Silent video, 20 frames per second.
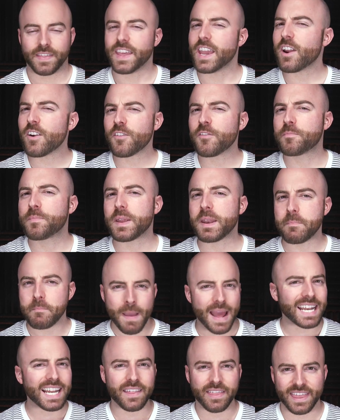There have been
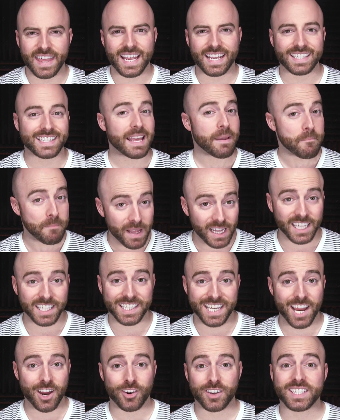many things that
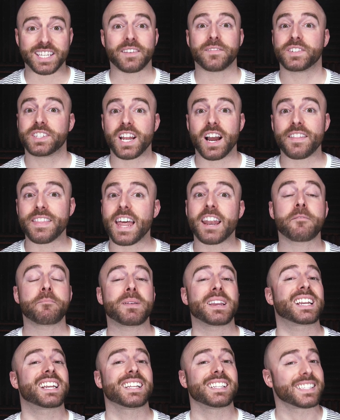militaries have done that have
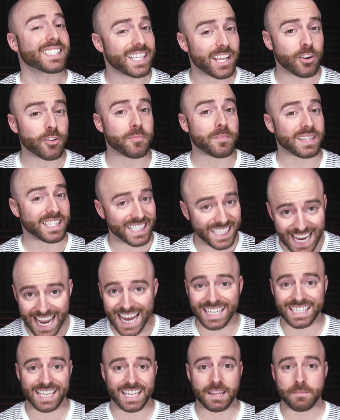been considered
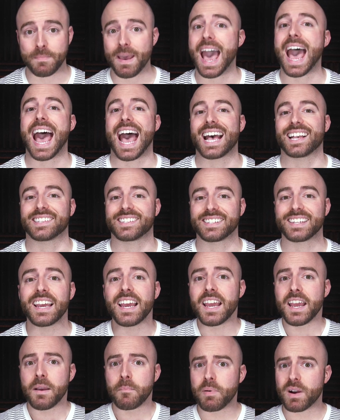mistakes in the past,
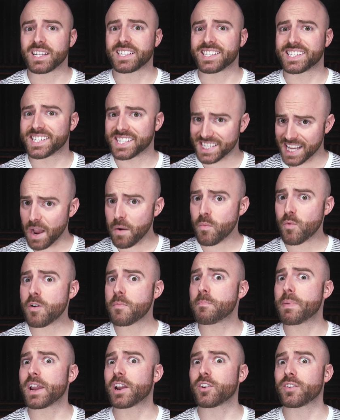but some were
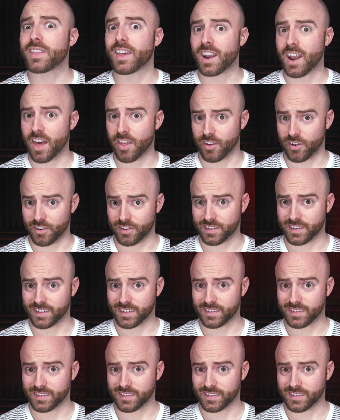bigger than others.